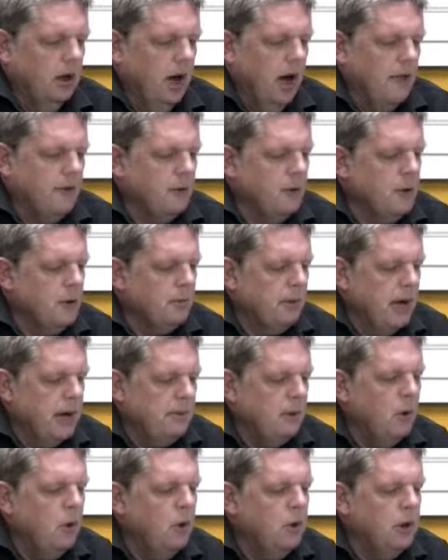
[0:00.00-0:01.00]
And through the
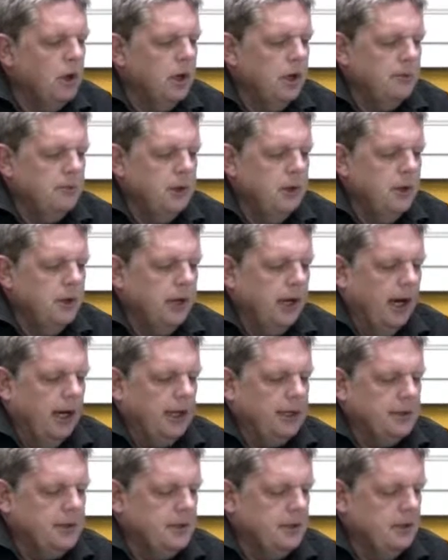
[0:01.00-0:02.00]
people who can
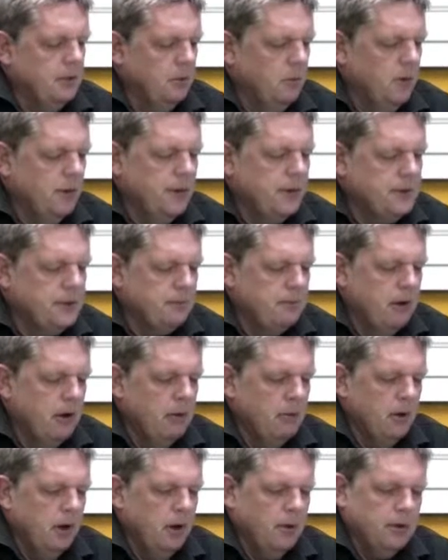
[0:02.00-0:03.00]
communicate with the
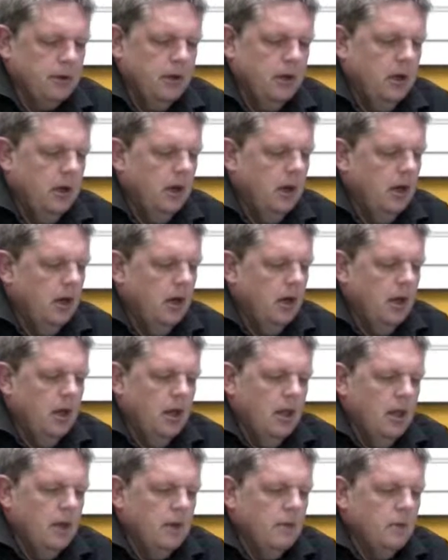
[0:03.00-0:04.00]
spirit world,
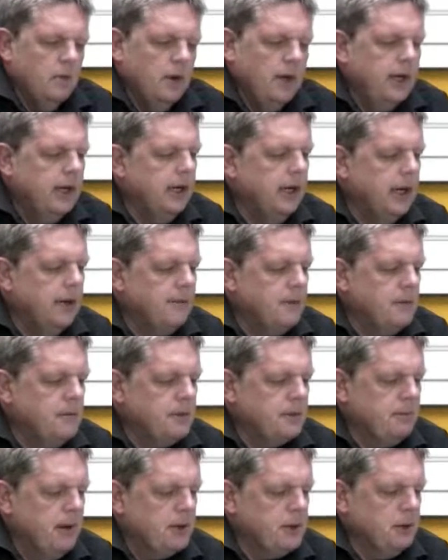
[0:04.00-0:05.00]
we can give them
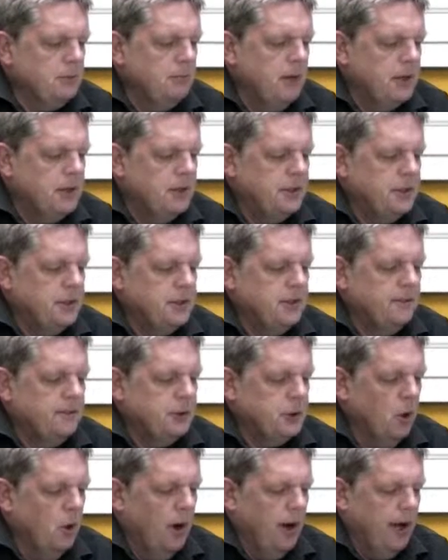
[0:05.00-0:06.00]
special messages of
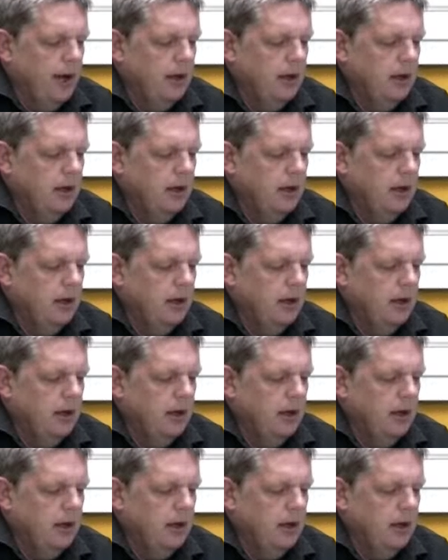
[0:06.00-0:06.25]
joy.